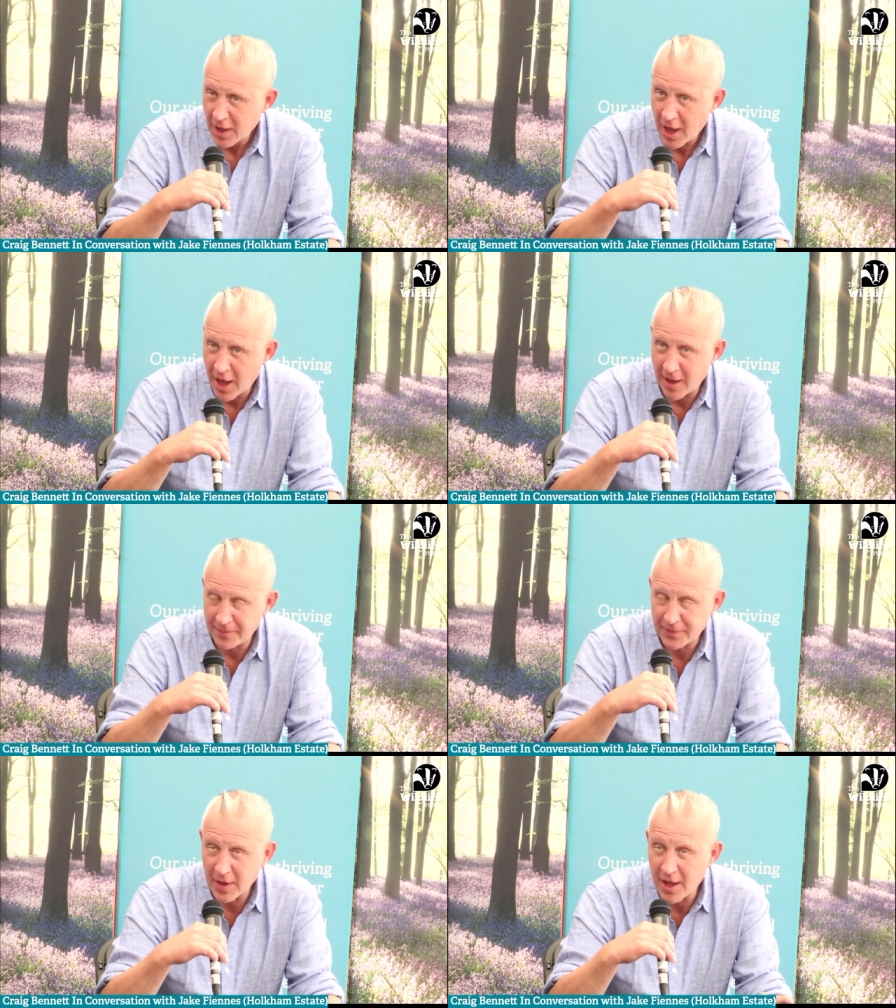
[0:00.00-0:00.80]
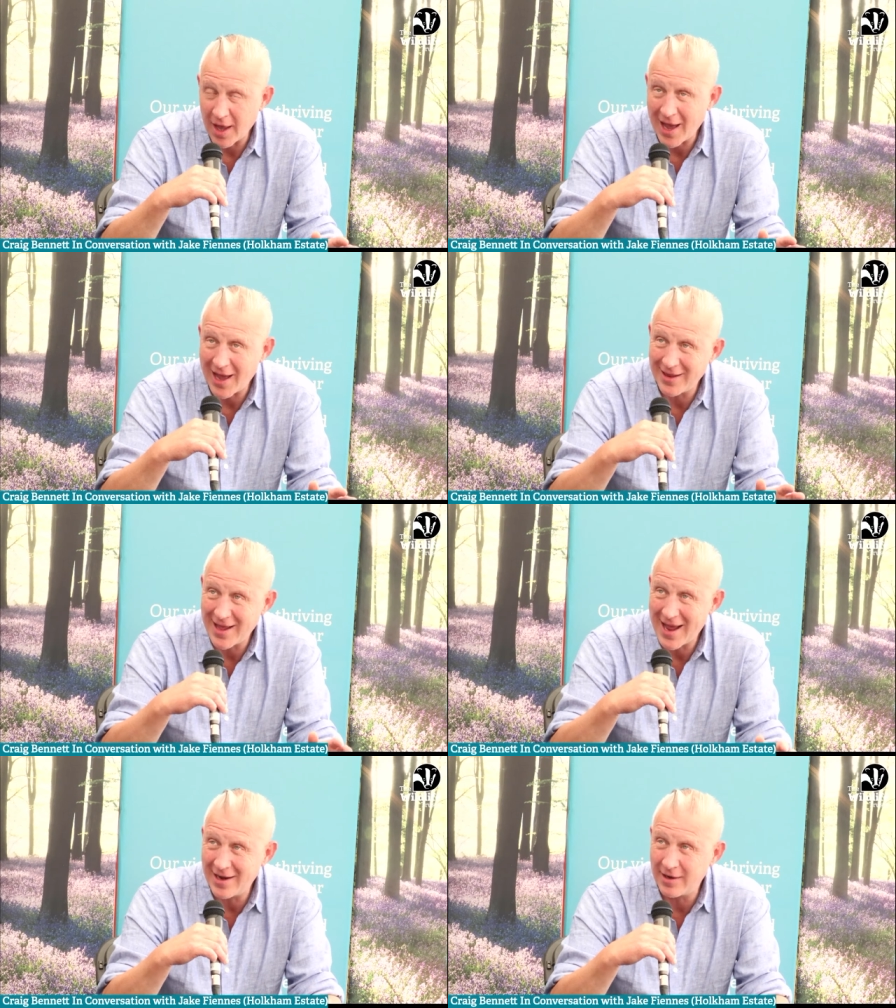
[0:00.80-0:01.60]
And
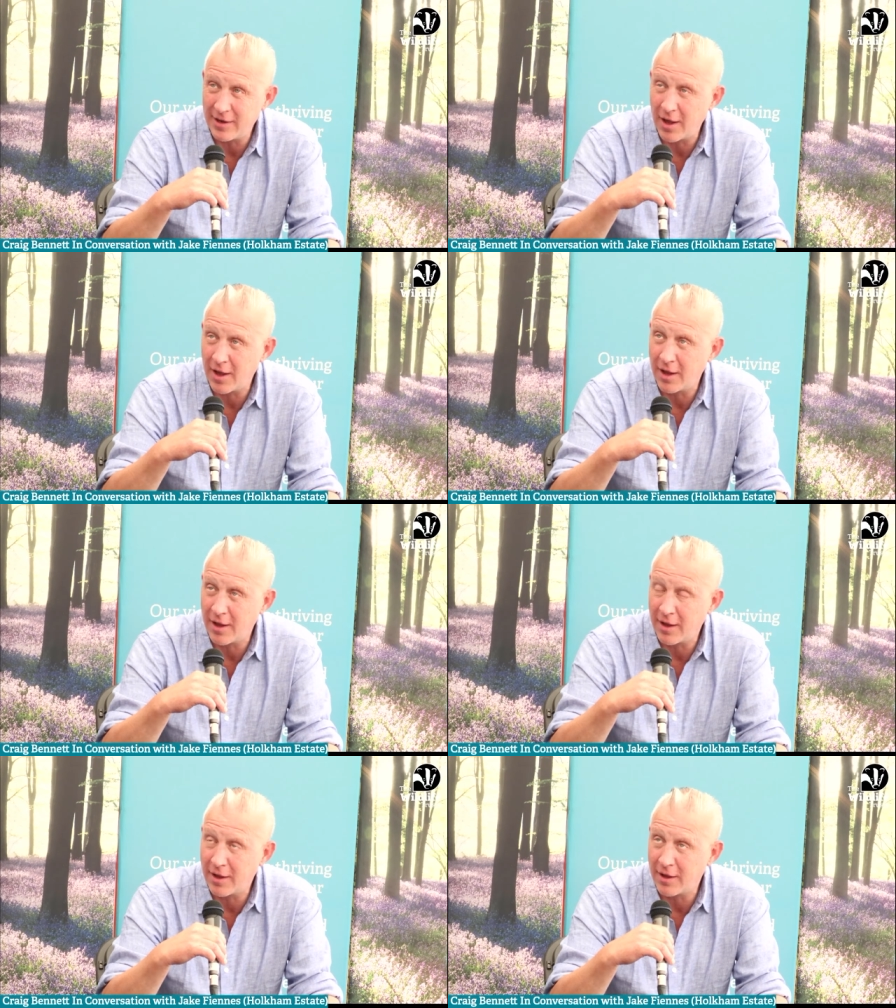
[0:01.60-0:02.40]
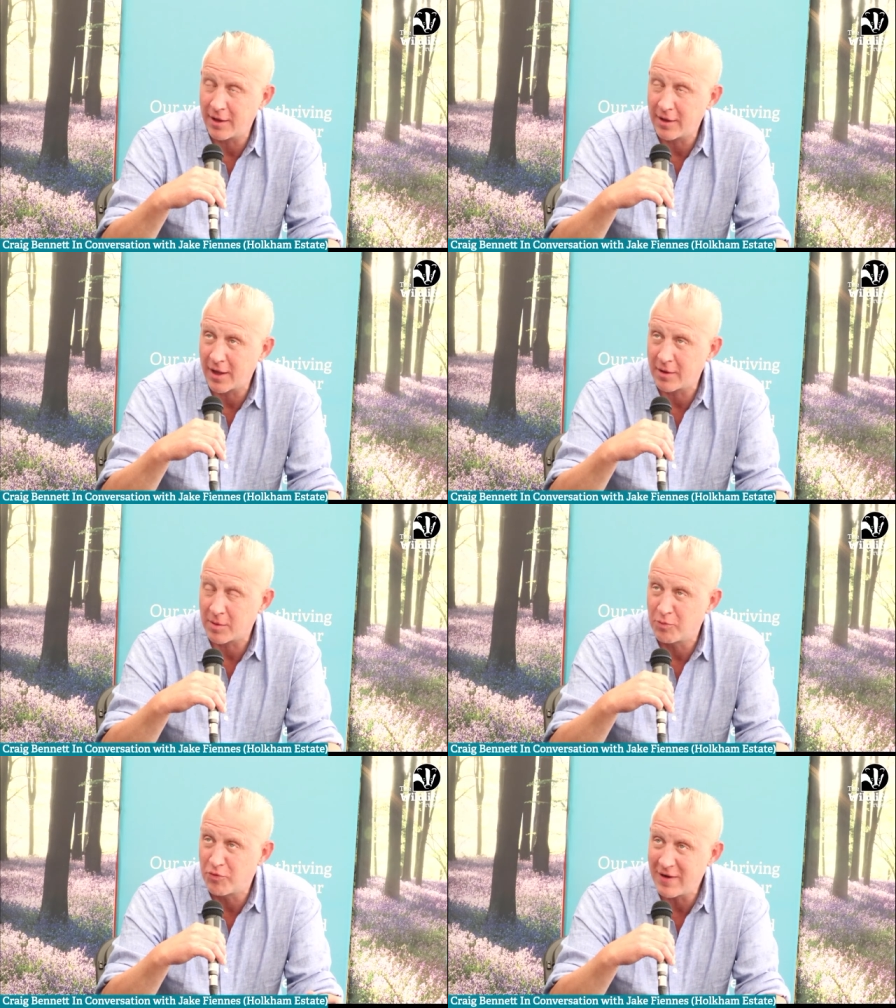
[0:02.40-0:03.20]
then
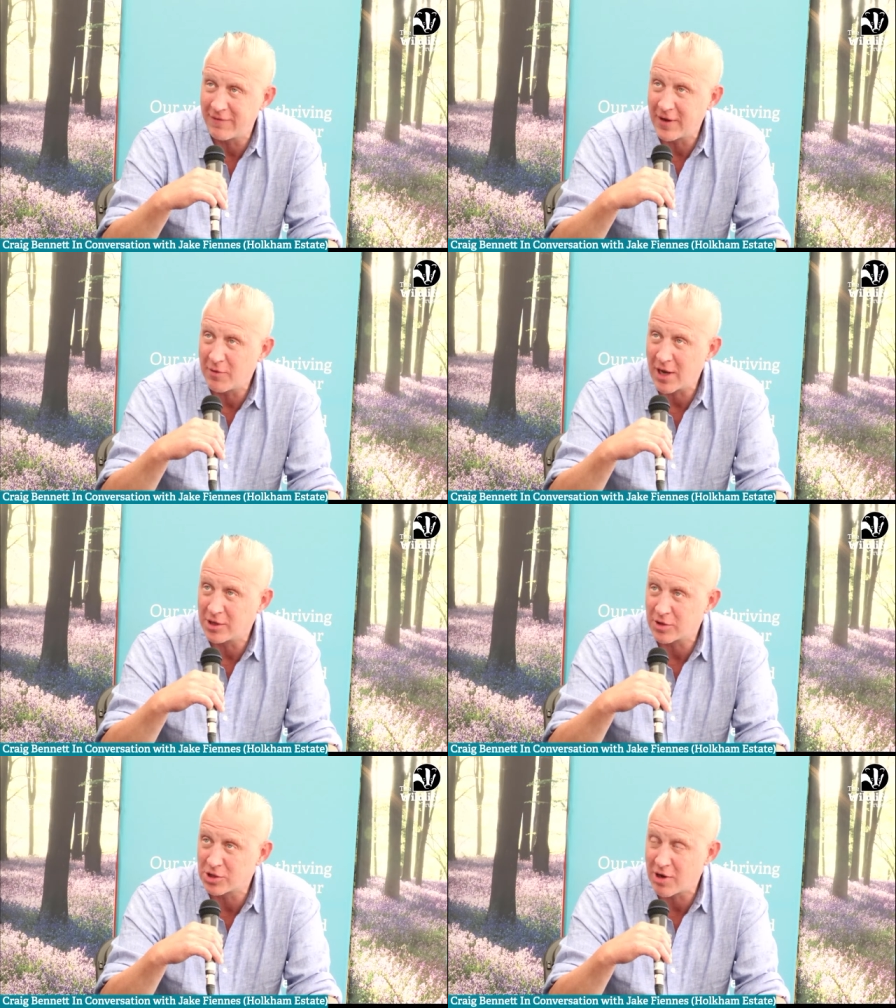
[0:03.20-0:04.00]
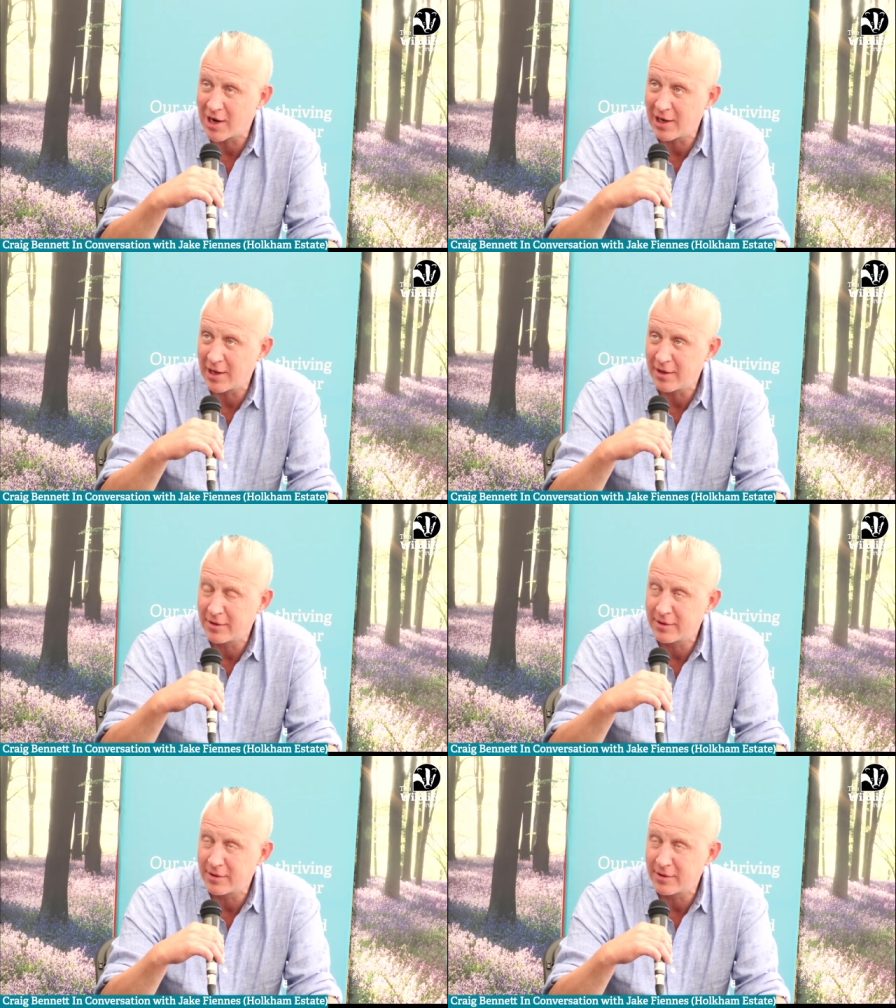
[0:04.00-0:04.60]
briefly went to Australia,